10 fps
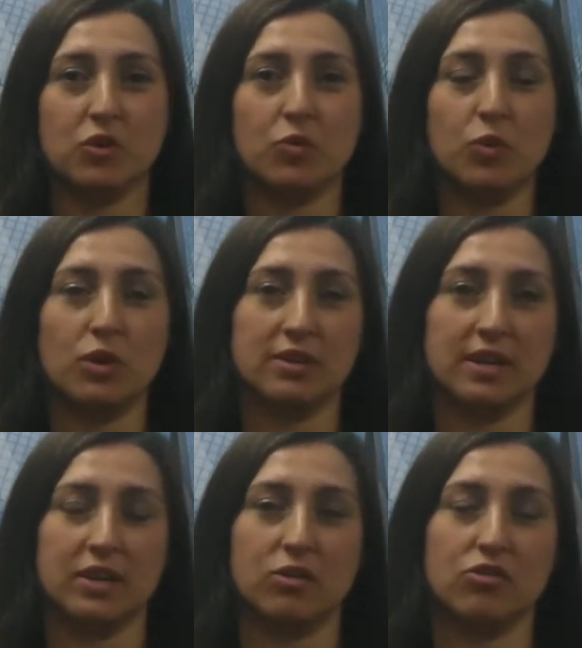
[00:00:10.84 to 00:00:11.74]
of World
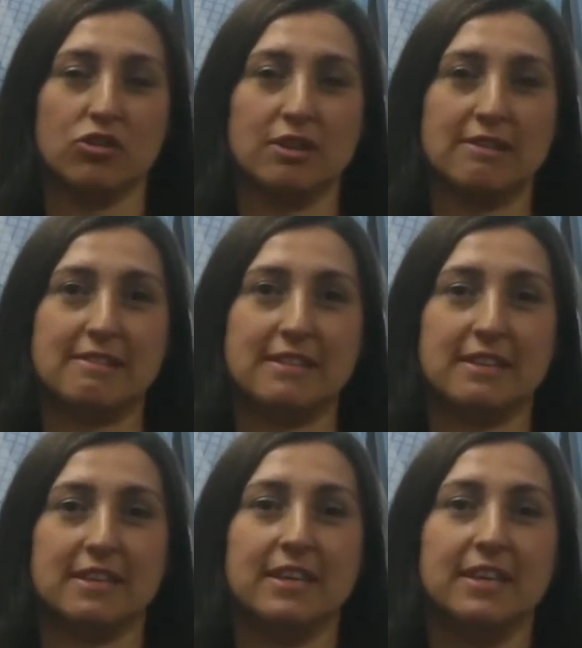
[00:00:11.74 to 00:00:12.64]
Air Conditioning
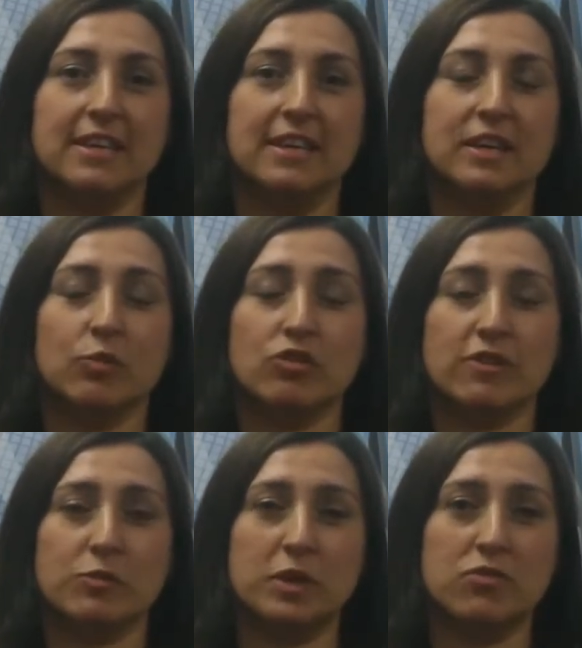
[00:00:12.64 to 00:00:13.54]
Study, which
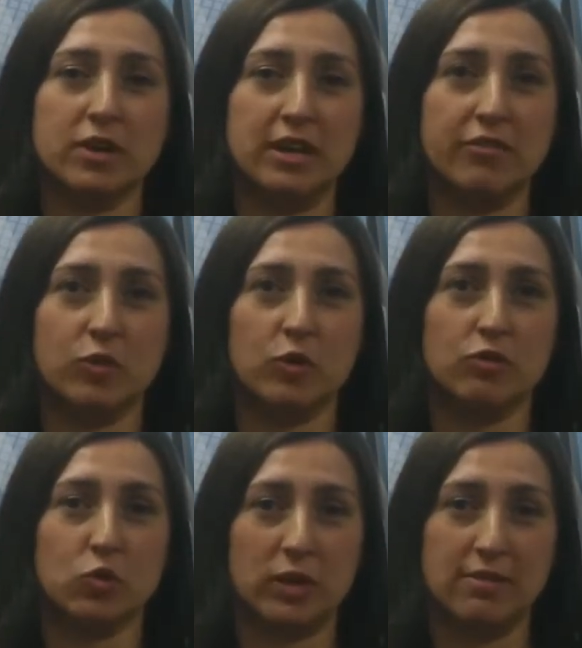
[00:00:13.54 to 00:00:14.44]
has been running for
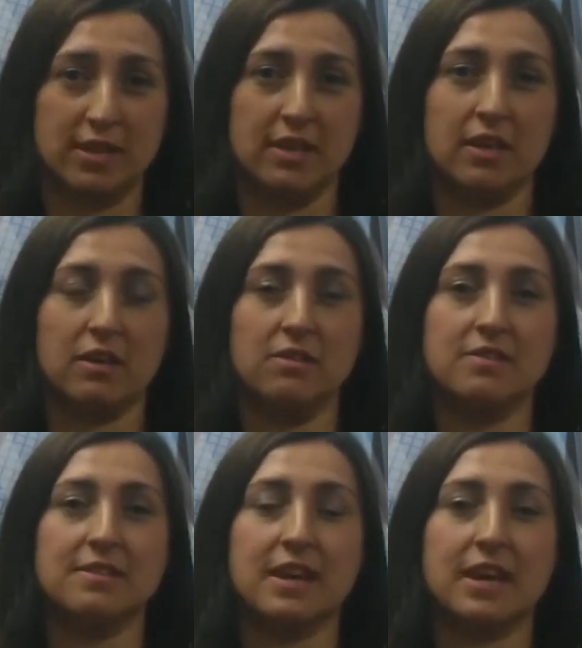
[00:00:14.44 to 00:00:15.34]
20
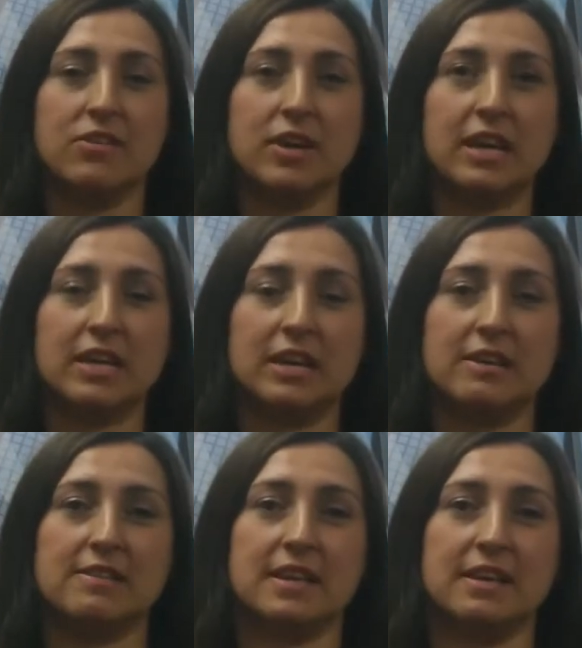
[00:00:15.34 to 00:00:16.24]
years and
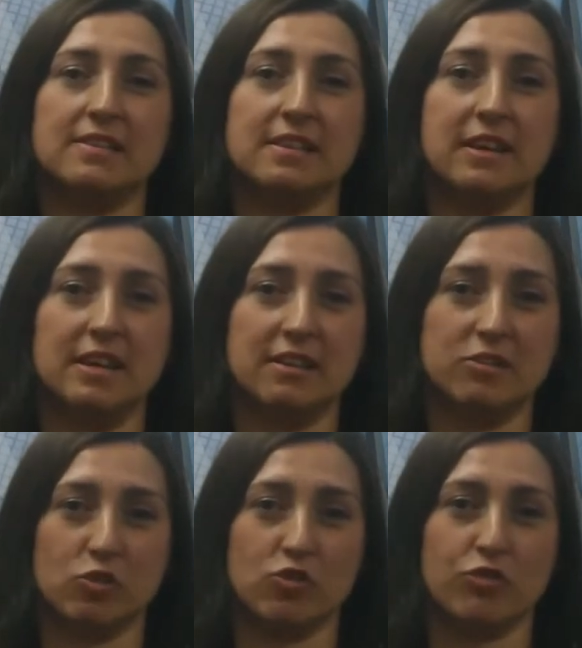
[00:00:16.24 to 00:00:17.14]
recognized as the leading
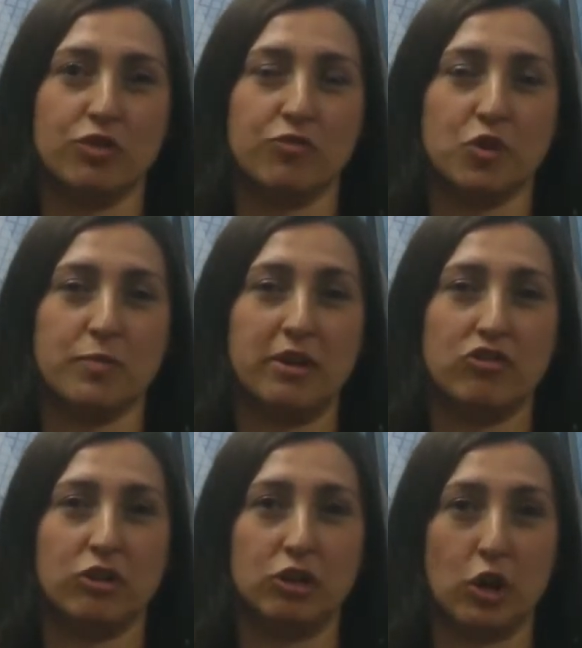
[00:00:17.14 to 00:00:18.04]
source of
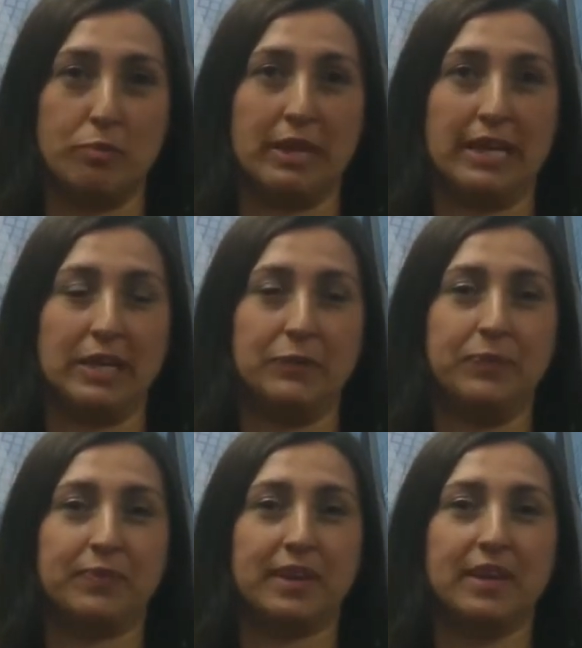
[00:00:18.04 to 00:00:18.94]
information globally.
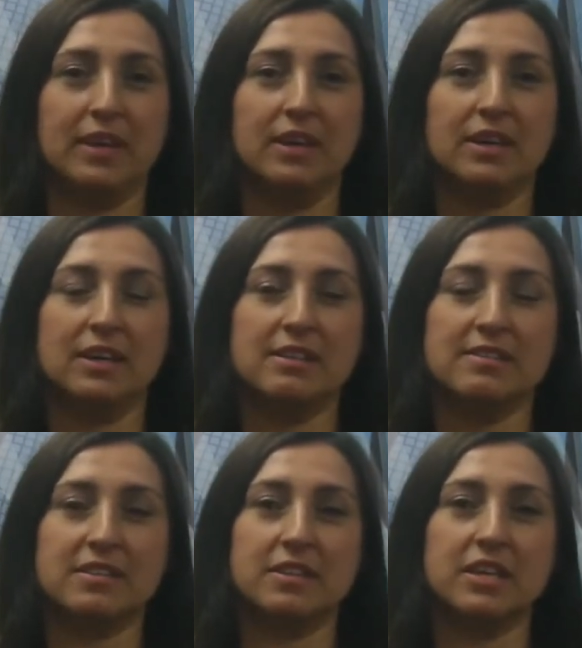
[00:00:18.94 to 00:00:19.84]
The
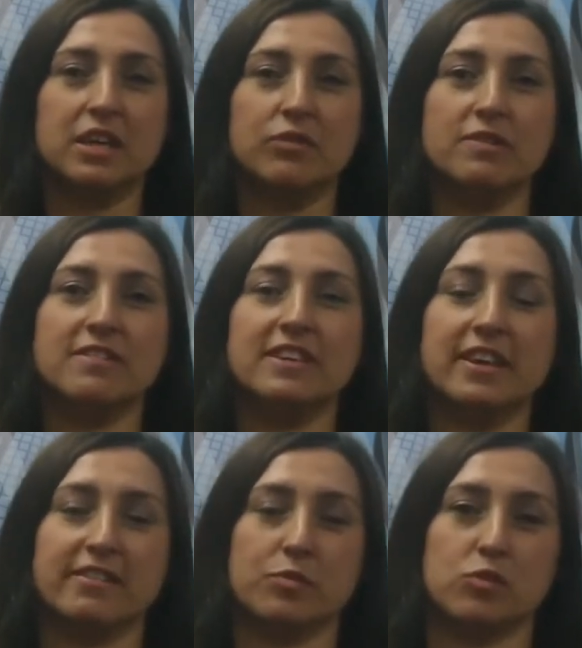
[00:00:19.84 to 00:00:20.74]
study covers
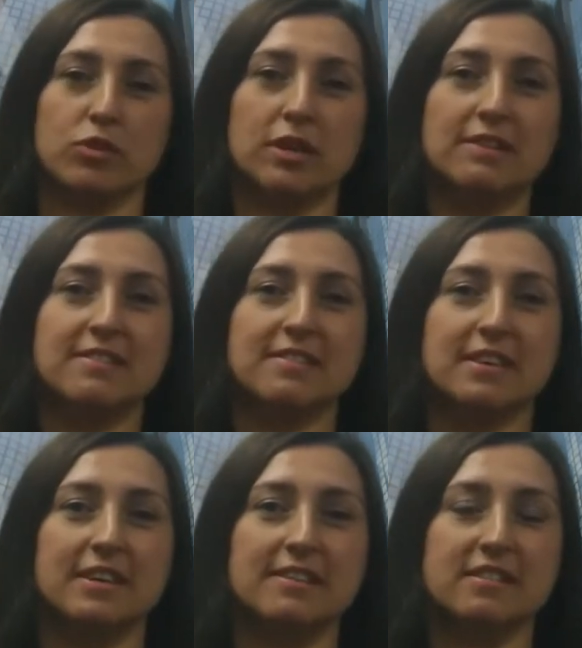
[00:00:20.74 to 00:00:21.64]
DX products
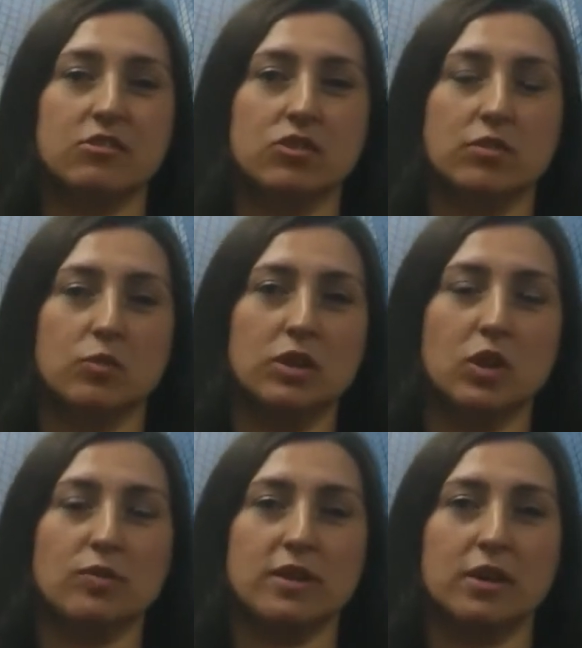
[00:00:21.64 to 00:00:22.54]
such as
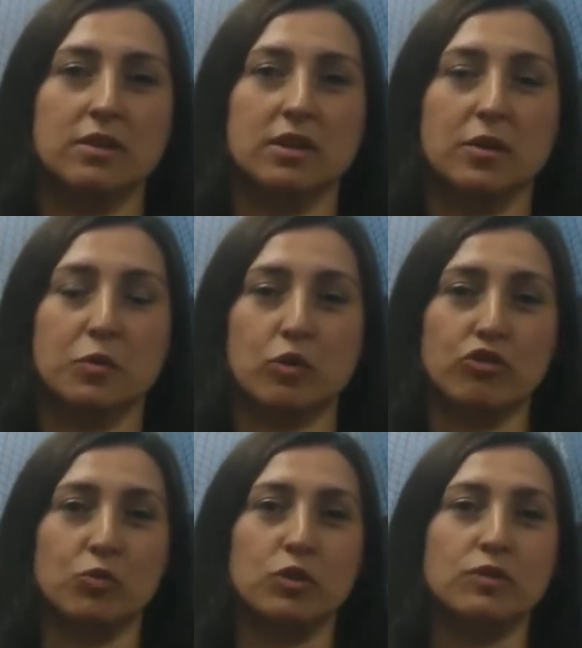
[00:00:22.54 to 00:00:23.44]
windows and
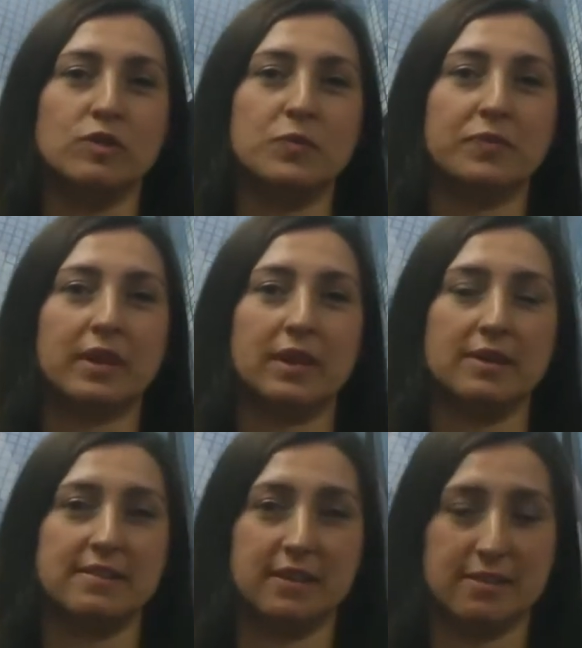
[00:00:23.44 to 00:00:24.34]
portables,
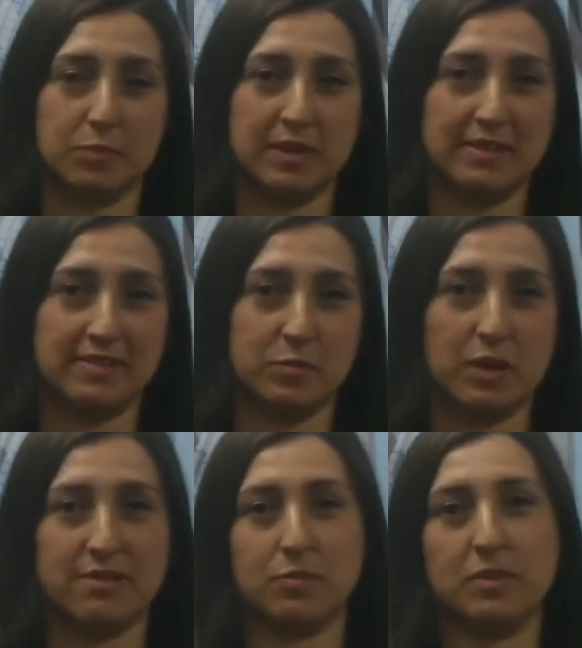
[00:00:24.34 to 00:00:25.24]
single splits,
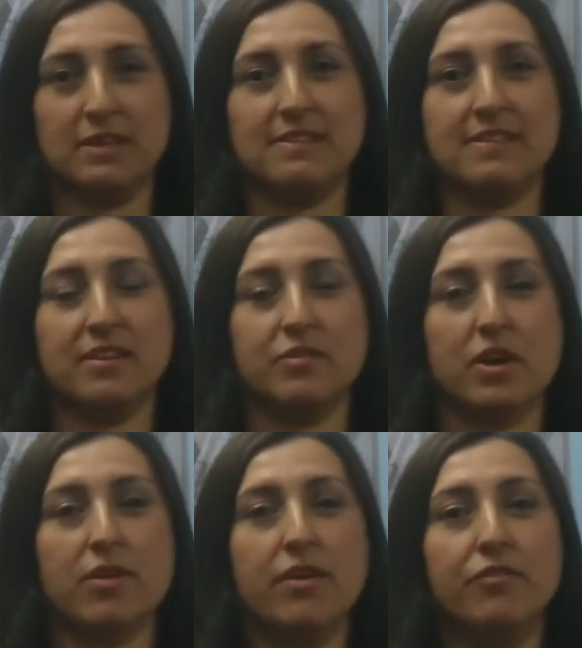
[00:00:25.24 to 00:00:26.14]
multi-splits and
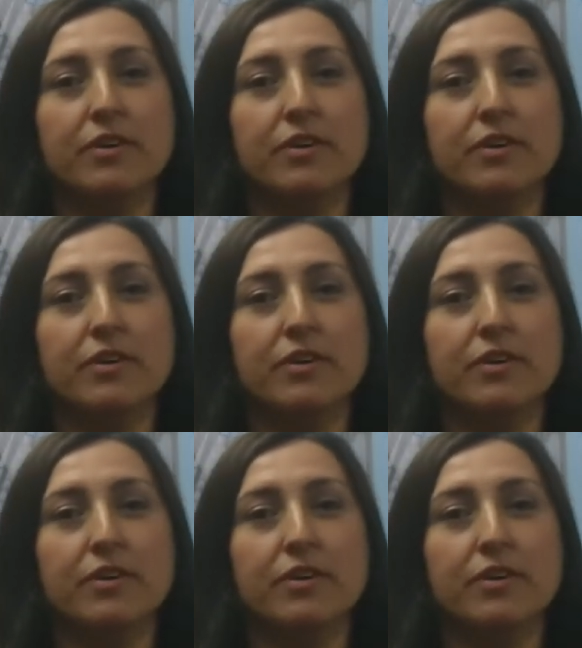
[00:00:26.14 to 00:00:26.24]
VRF,